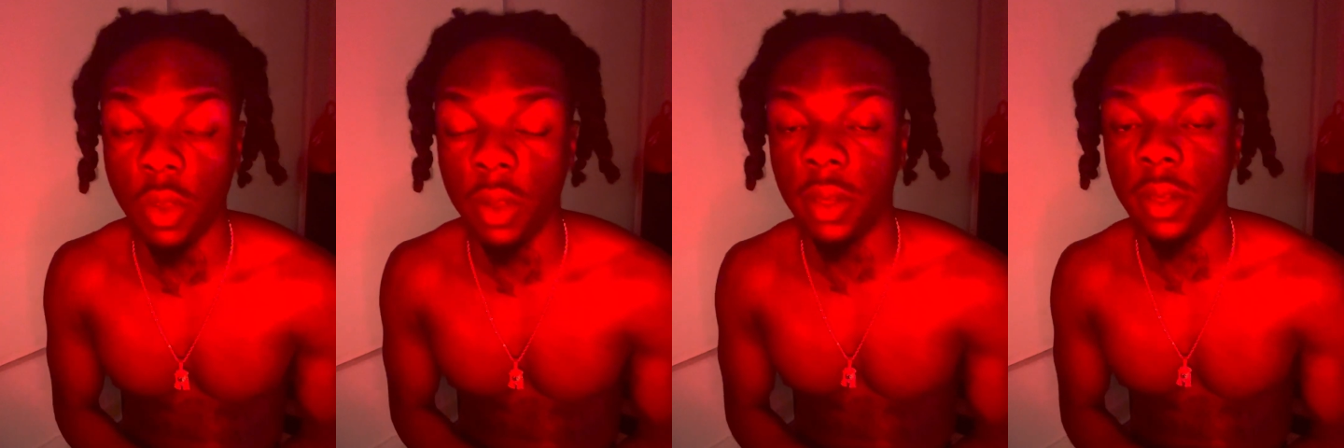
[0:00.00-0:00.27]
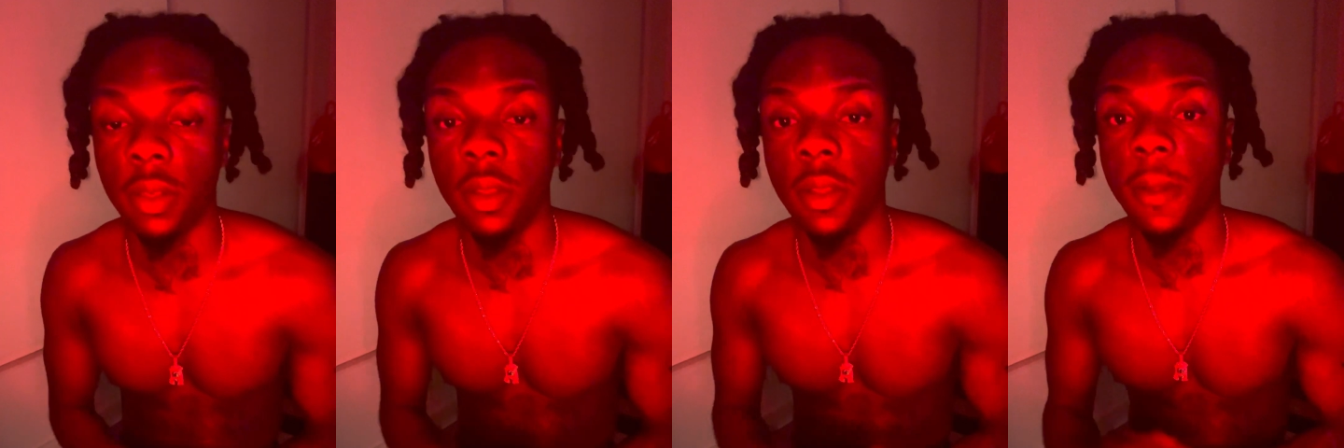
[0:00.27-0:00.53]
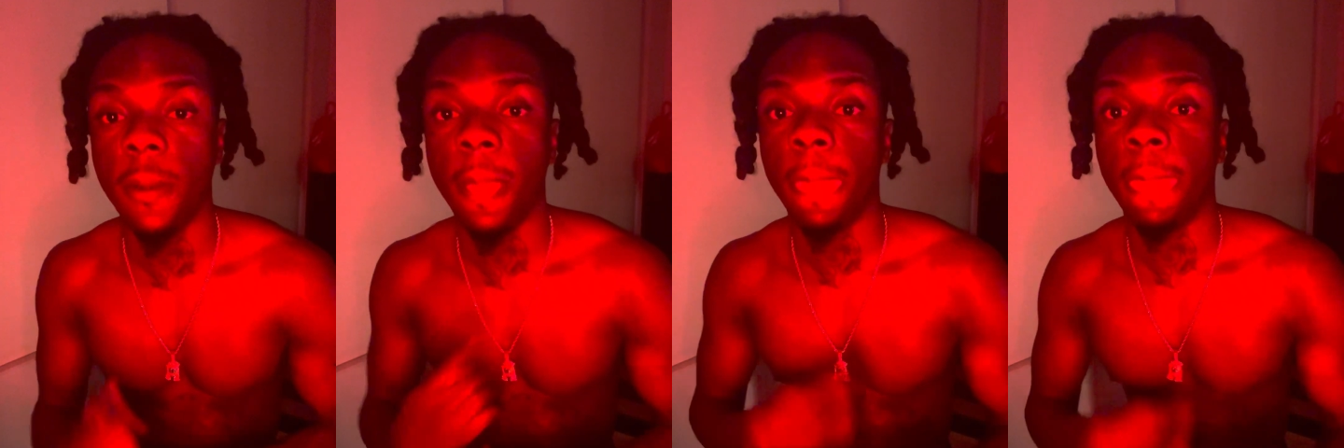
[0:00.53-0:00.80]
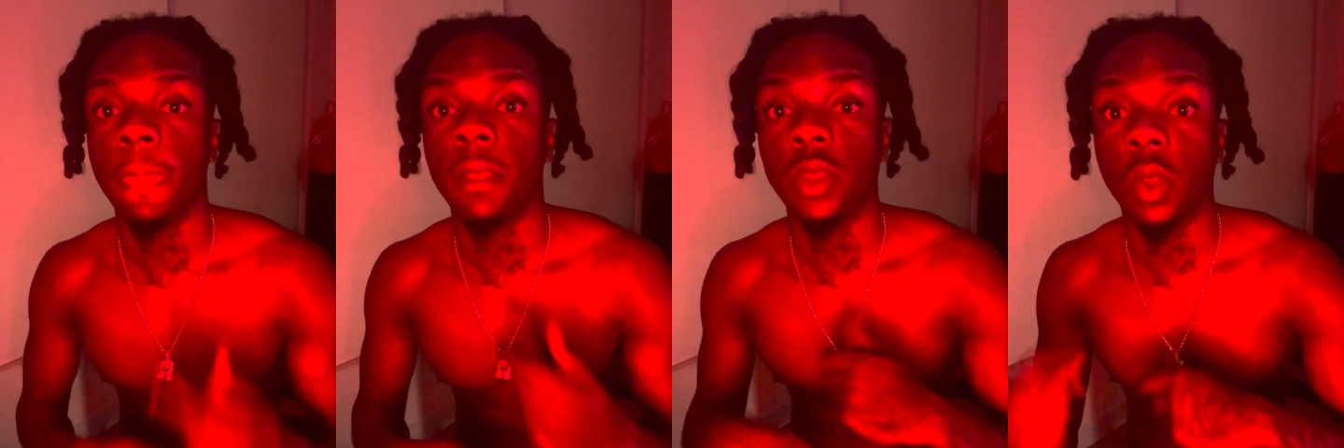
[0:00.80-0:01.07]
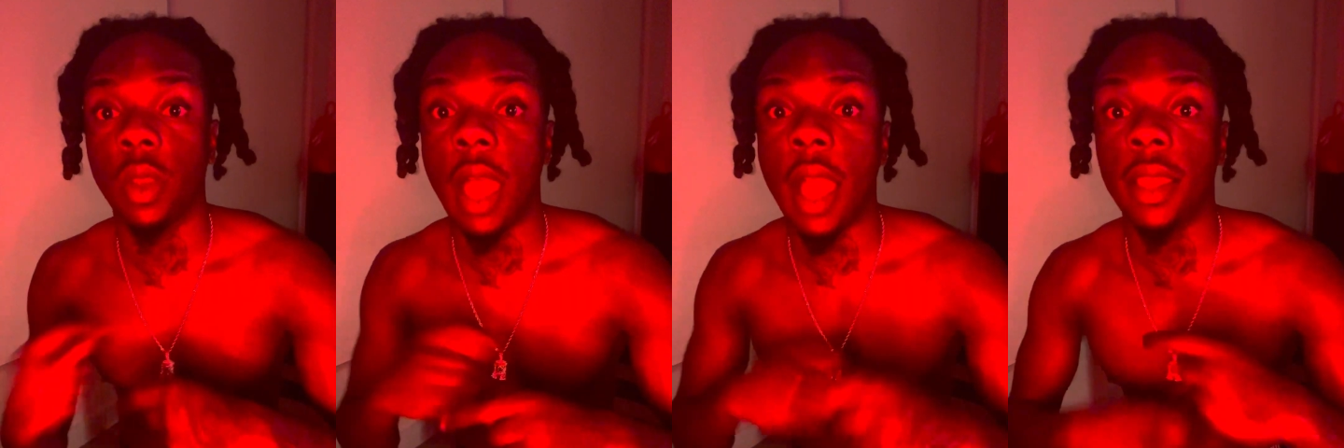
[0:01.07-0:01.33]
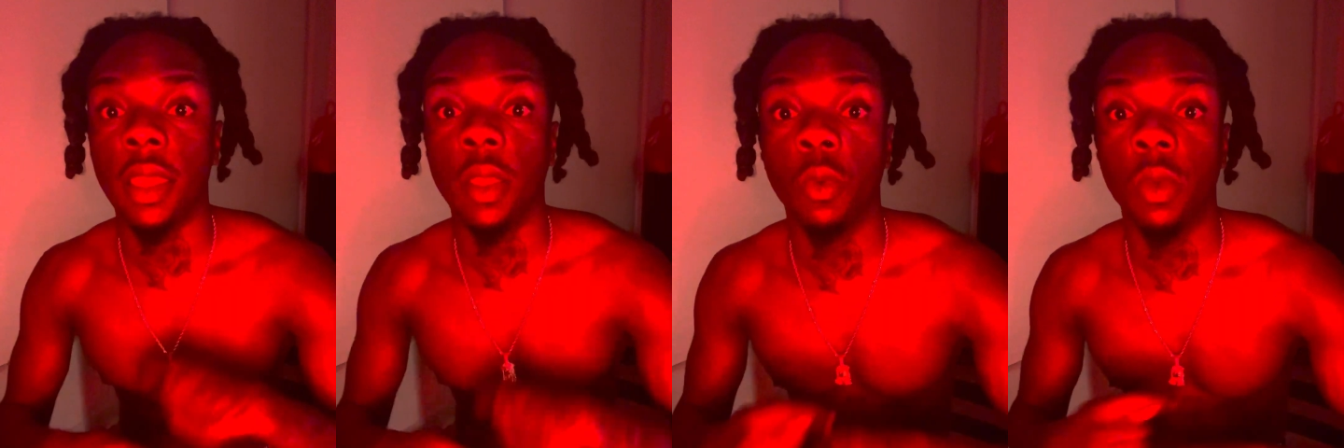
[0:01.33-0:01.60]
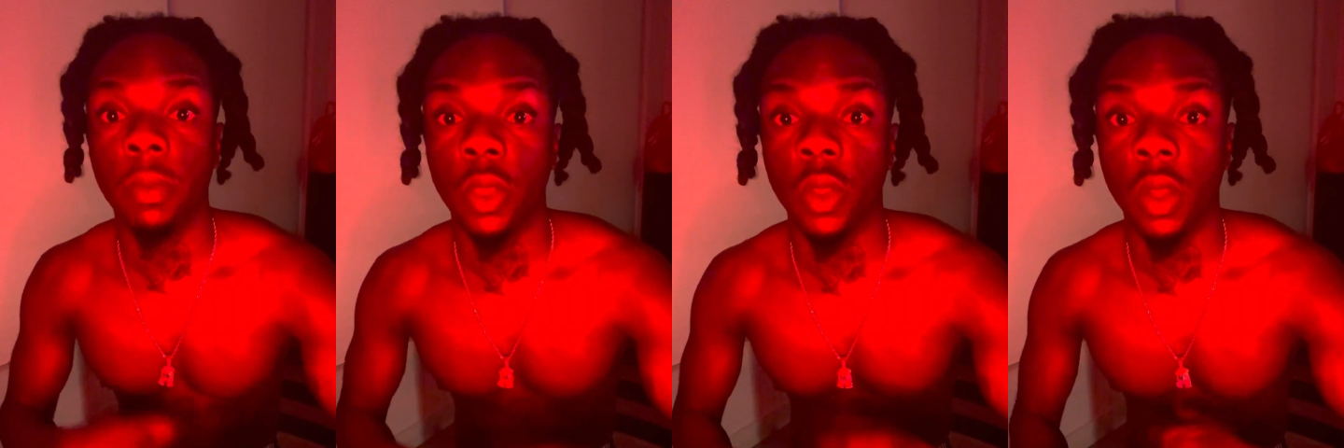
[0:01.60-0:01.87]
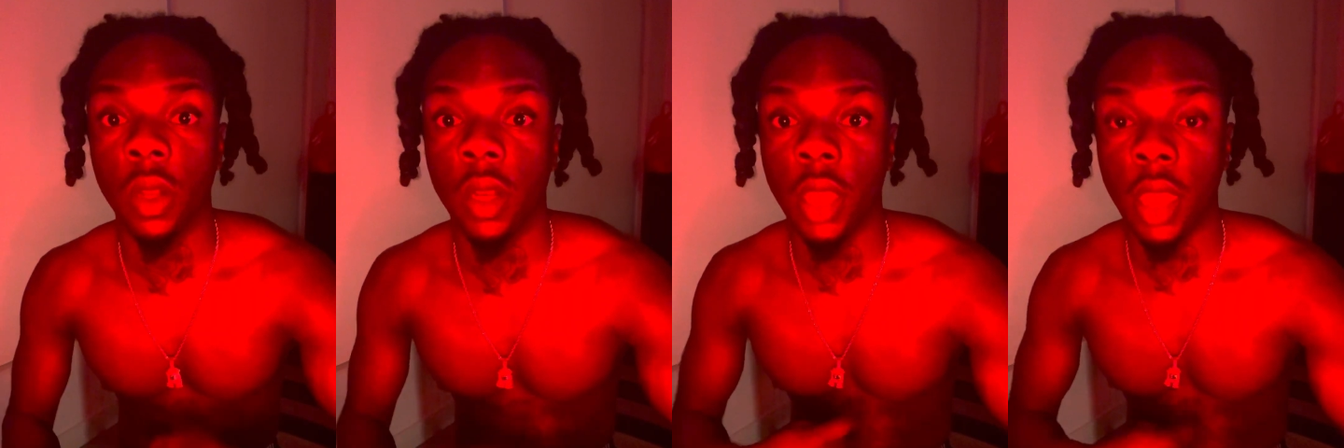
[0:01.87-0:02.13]
heard. So lock in with me. You
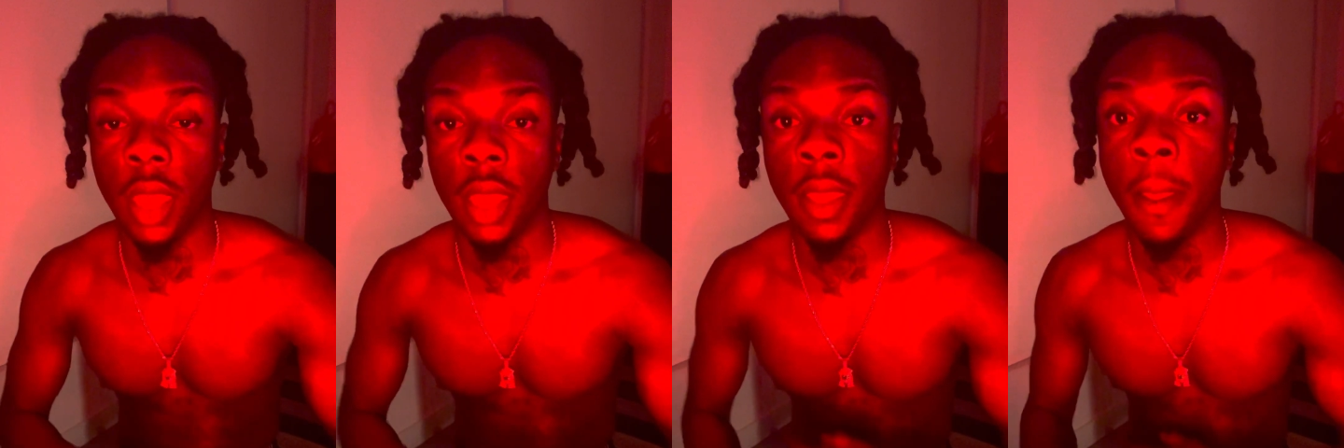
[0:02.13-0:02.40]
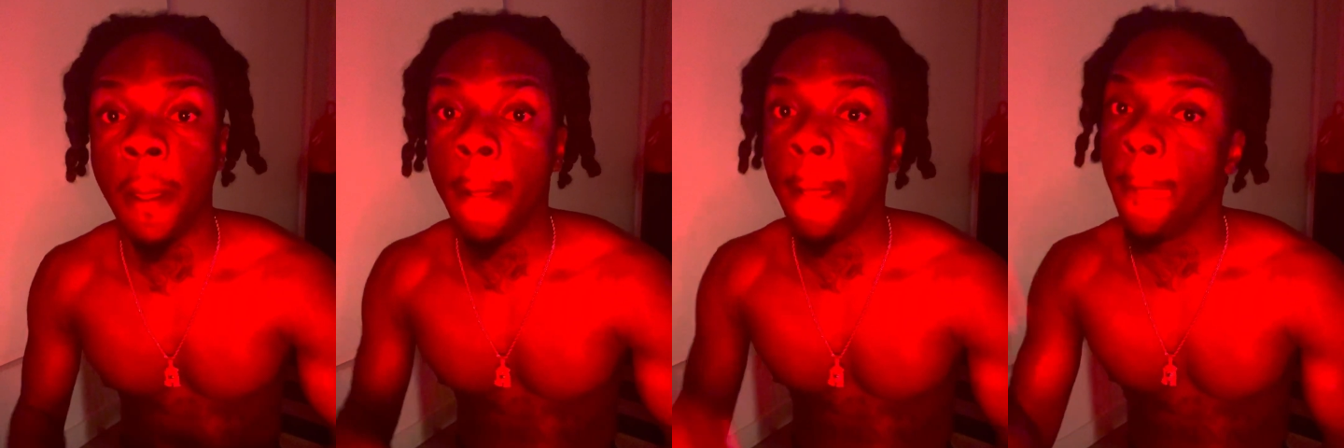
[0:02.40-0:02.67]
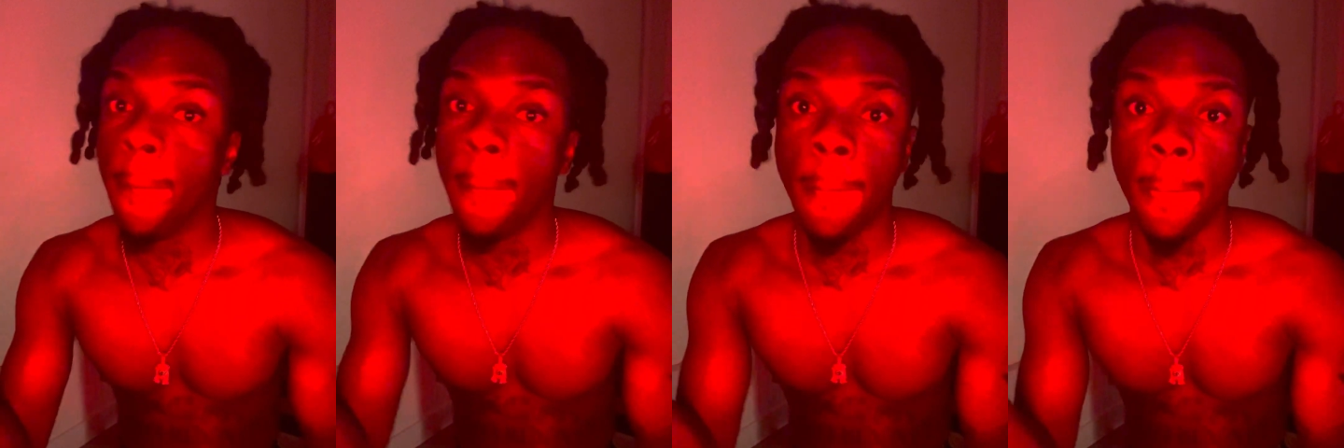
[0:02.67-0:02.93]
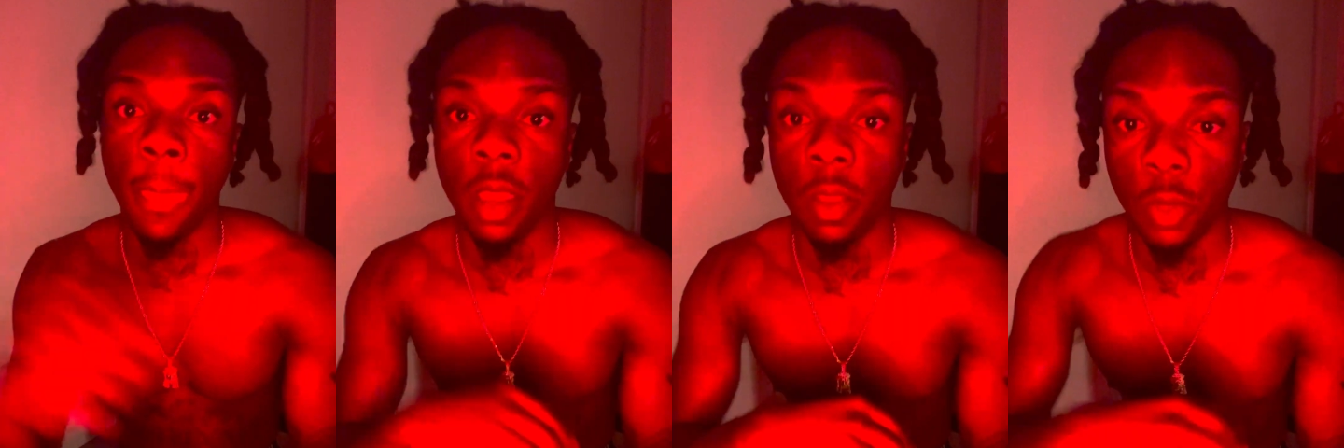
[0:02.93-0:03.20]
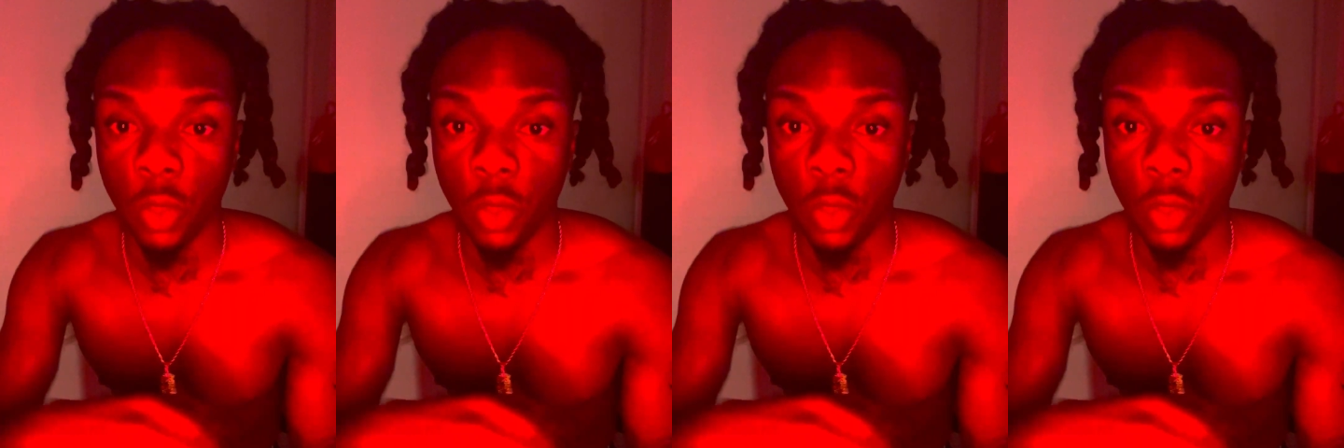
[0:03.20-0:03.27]
heard, gang. And we